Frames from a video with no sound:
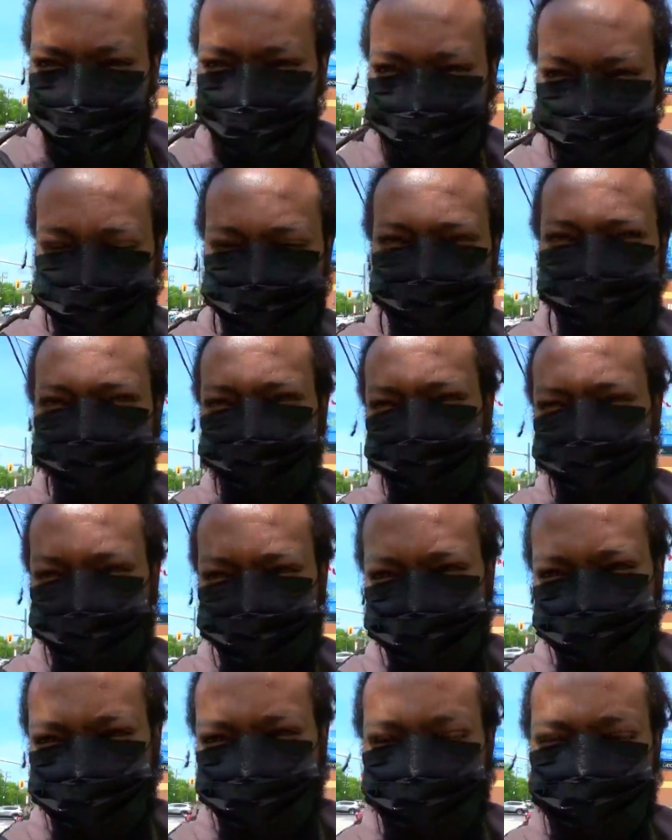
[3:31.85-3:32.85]
You say, you know.
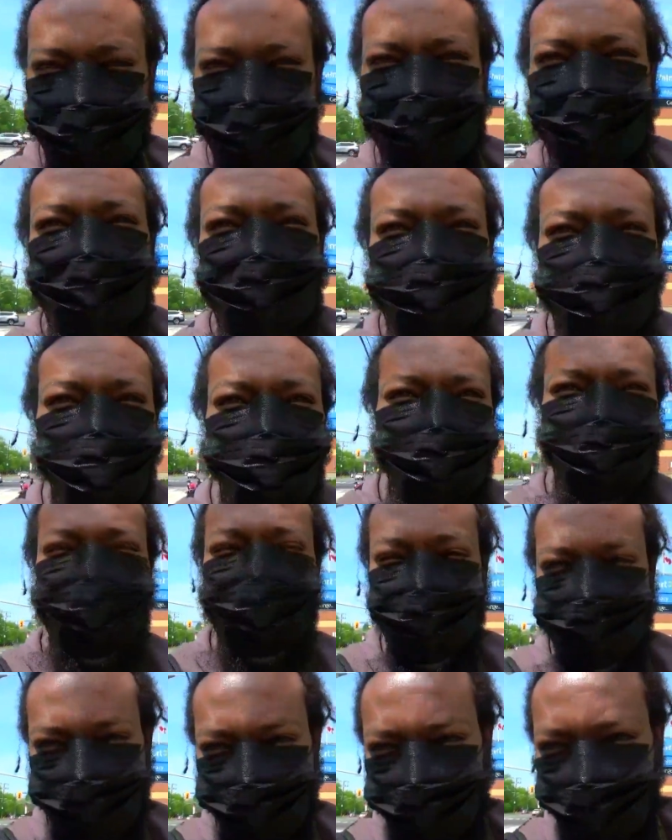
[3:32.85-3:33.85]
Do we
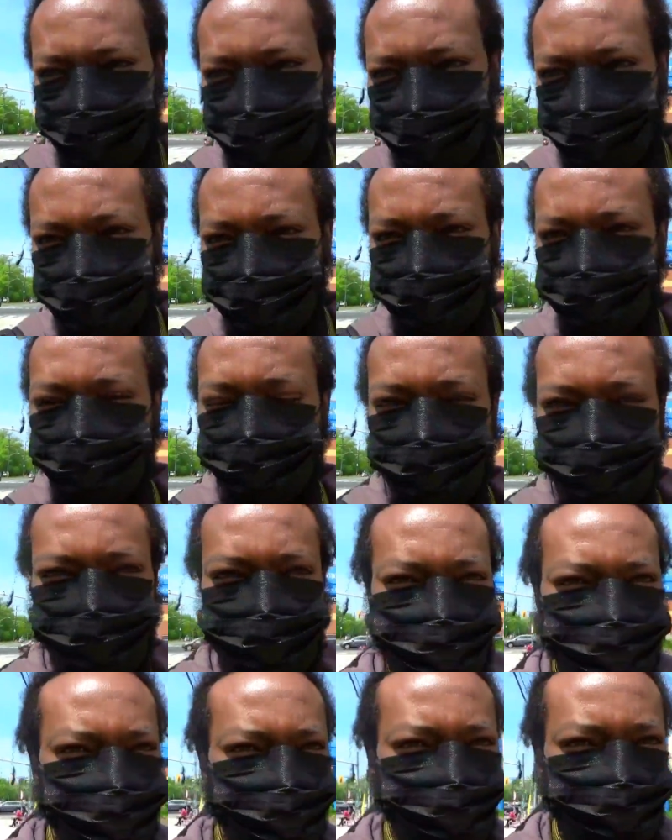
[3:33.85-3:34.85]
get snow?
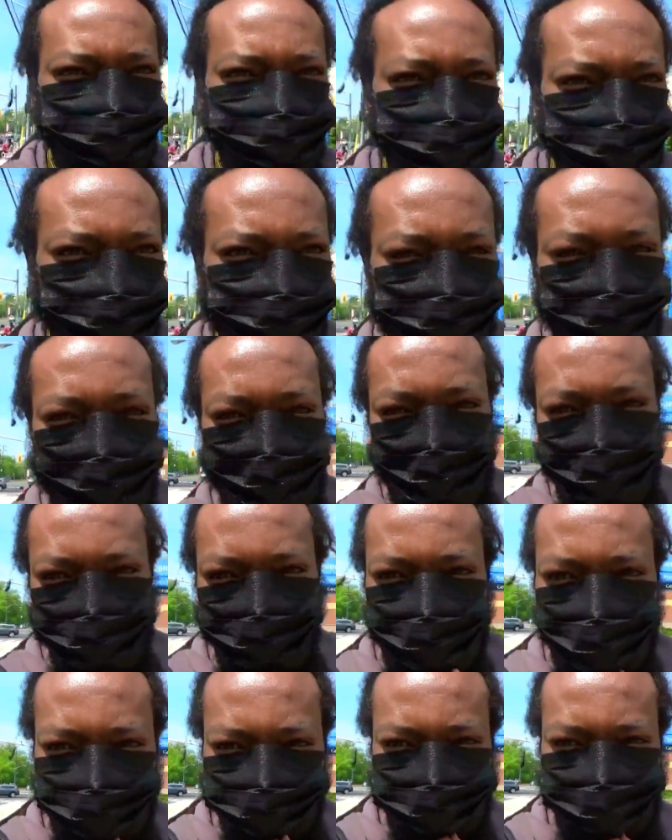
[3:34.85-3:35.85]

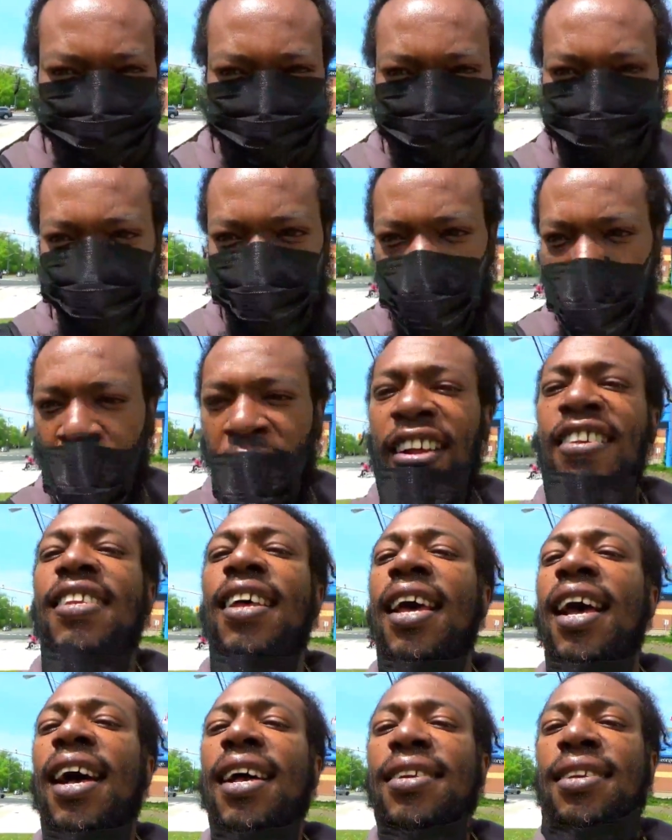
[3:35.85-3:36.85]
Well, I'm going to take off the mask.
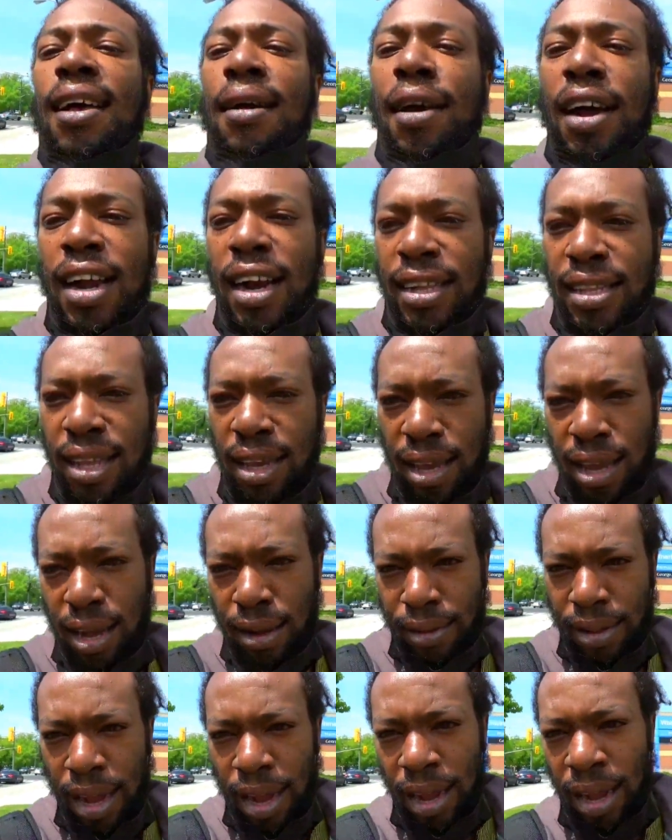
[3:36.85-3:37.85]
That thing,
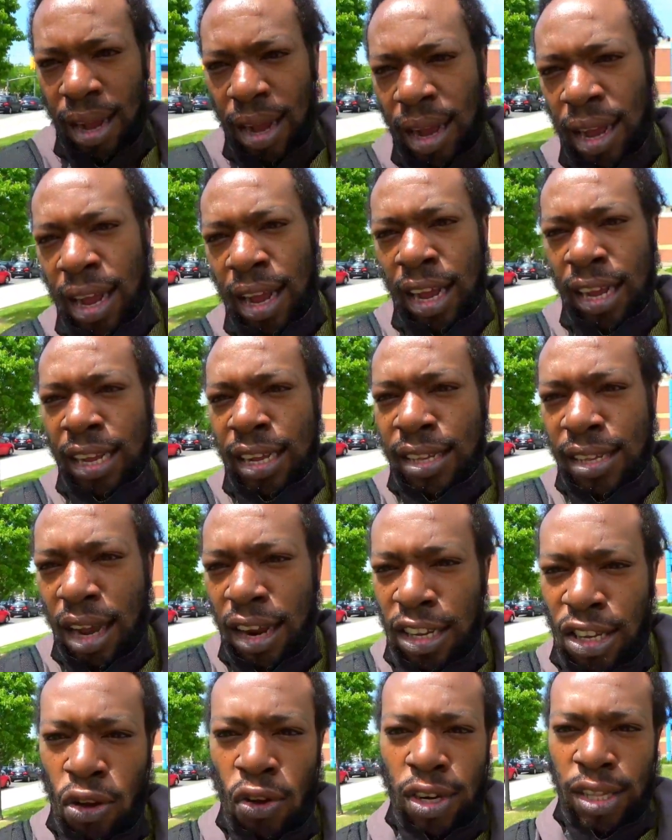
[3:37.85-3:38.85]

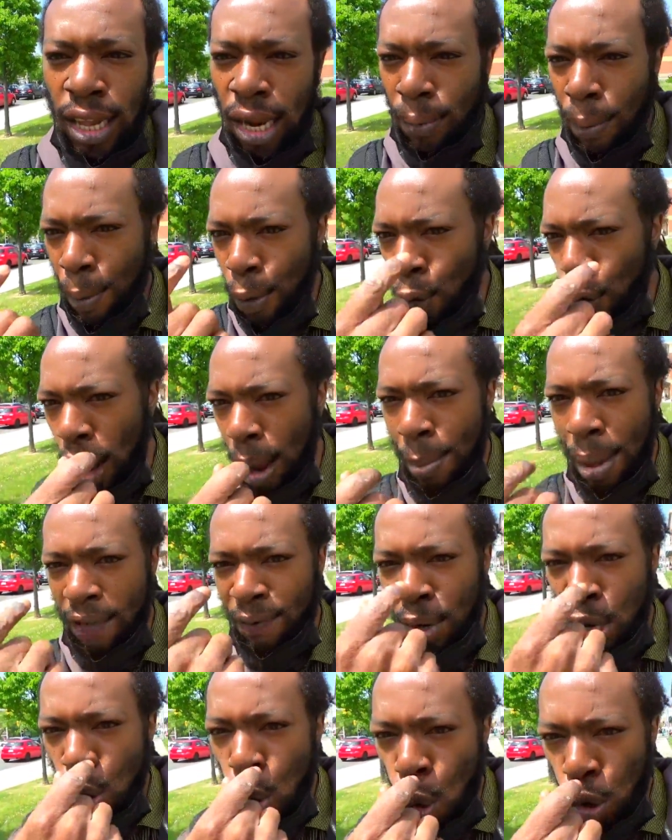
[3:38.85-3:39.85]
it's all the thing look at me, have
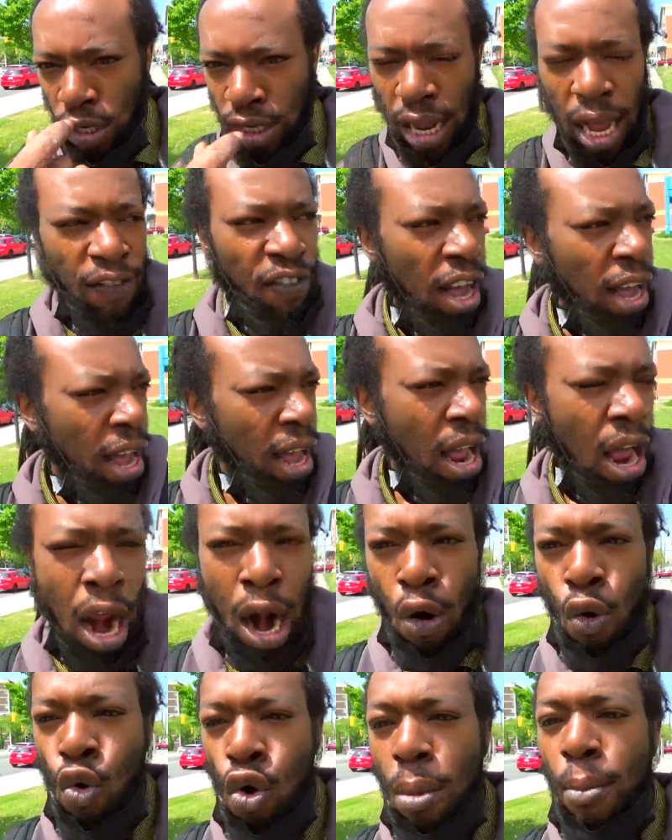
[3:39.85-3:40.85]
my nose, have a
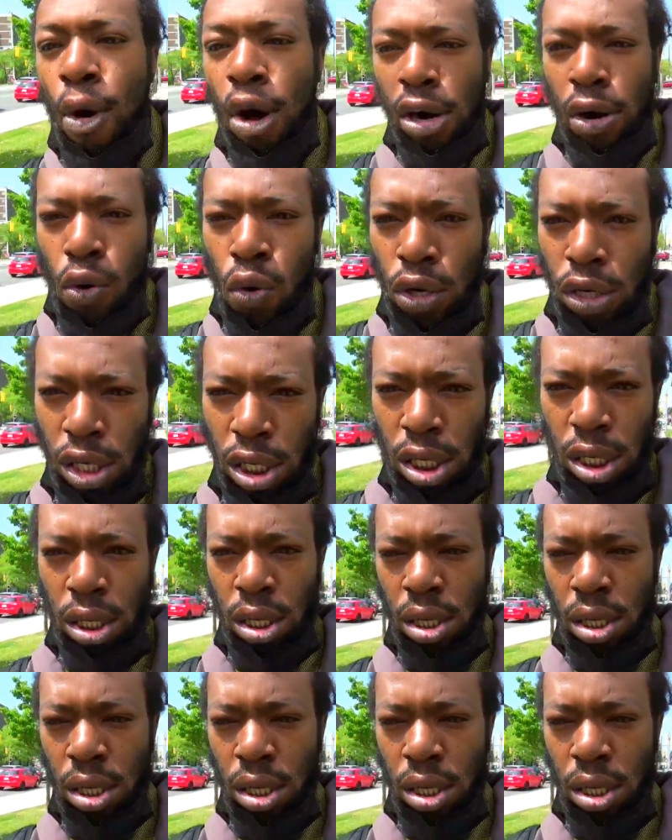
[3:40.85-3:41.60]
robot nose.